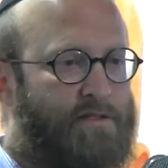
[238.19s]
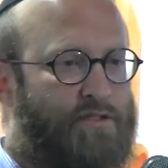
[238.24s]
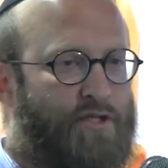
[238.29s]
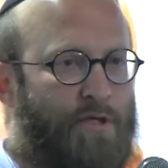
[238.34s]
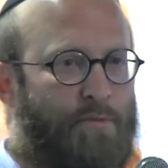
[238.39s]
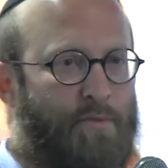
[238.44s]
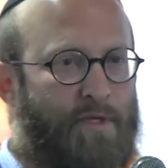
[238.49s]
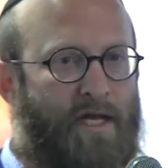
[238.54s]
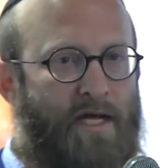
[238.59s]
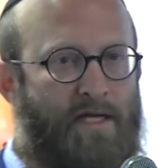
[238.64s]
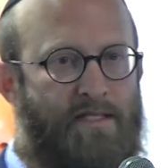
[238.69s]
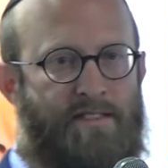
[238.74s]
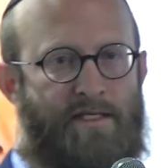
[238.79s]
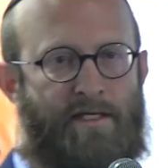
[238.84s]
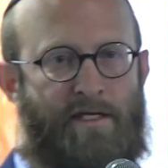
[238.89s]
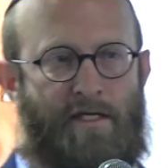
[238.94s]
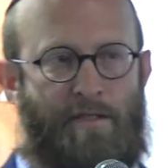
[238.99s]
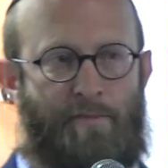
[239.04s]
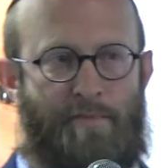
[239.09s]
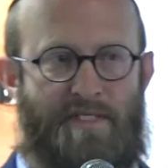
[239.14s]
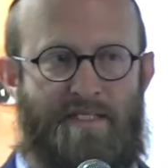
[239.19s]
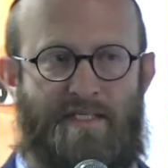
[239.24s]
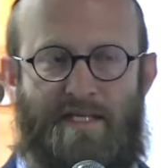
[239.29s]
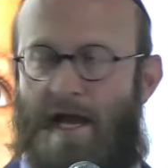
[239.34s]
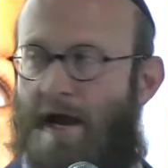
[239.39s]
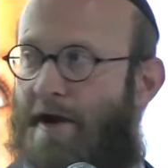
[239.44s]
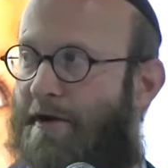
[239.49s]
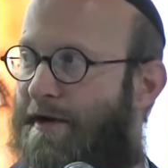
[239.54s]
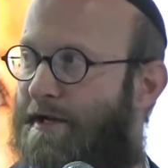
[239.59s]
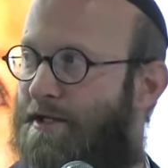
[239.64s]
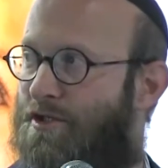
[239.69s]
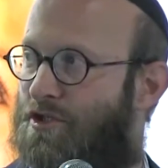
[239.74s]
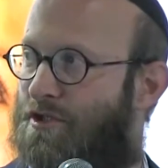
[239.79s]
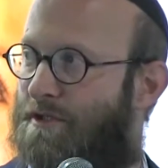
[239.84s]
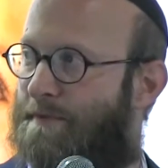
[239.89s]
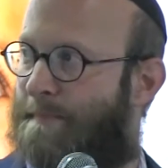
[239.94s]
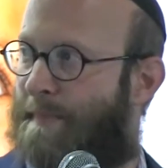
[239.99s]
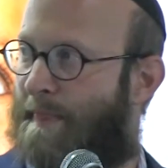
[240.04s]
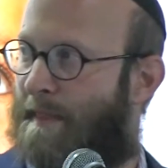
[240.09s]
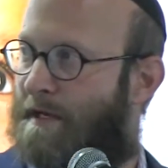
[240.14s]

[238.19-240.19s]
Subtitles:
terminating in a miscarriage?